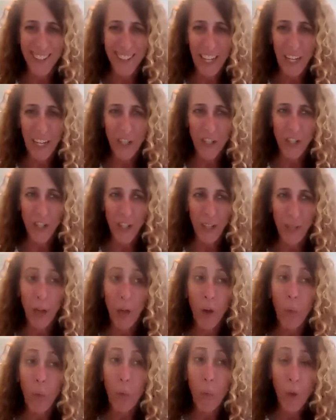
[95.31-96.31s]
the
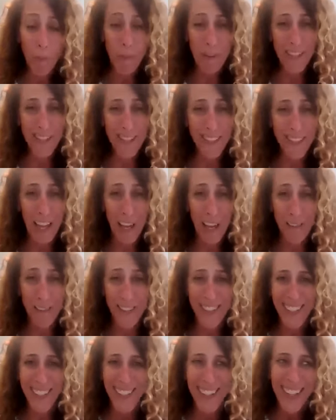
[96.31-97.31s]
nation, women's
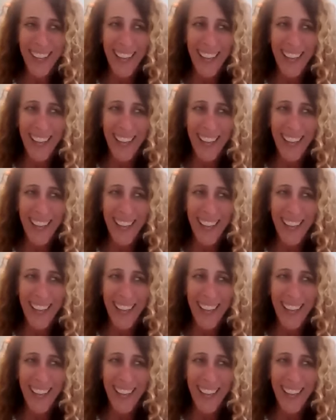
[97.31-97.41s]
lives,